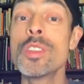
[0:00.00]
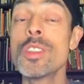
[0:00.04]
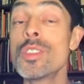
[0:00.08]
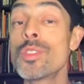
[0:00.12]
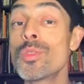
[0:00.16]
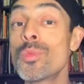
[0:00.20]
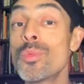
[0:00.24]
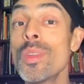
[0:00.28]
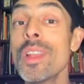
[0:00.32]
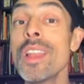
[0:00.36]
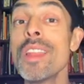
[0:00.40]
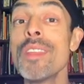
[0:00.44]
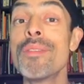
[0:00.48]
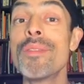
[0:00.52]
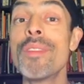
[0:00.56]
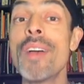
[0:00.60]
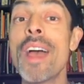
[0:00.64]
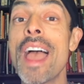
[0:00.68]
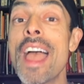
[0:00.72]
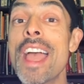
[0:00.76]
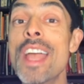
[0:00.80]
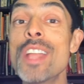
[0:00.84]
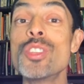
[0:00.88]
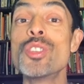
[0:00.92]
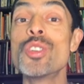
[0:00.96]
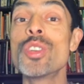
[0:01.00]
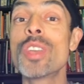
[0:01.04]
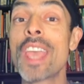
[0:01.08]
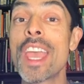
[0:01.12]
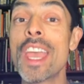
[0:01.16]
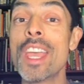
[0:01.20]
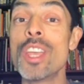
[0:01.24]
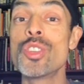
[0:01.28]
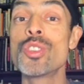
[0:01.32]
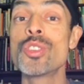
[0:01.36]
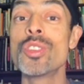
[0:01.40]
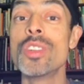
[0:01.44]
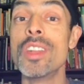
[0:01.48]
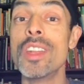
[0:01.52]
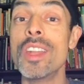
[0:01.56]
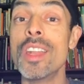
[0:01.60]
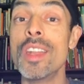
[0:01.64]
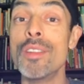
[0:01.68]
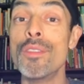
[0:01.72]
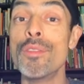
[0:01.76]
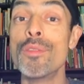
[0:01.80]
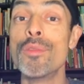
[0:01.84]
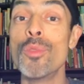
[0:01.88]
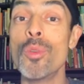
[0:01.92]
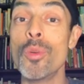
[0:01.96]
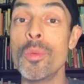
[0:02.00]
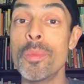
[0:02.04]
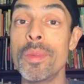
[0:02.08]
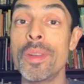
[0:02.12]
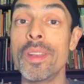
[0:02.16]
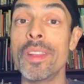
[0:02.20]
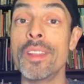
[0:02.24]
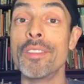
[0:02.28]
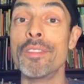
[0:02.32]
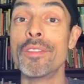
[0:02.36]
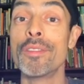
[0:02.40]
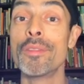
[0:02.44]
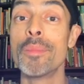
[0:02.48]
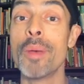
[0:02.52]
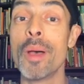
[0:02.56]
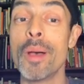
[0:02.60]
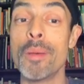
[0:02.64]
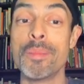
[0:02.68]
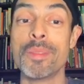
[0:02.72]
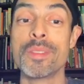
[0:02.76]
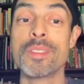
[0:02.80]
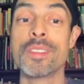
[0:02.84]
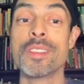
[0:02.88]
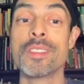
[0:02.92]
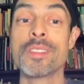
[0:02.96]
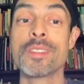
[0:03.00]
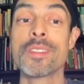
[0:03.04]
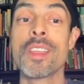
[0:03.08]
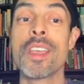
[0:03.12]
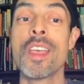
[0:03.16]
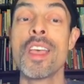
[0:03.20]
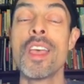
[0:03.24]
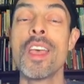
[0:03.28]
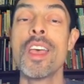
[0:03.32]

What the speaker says: It's really for education and informative purposes.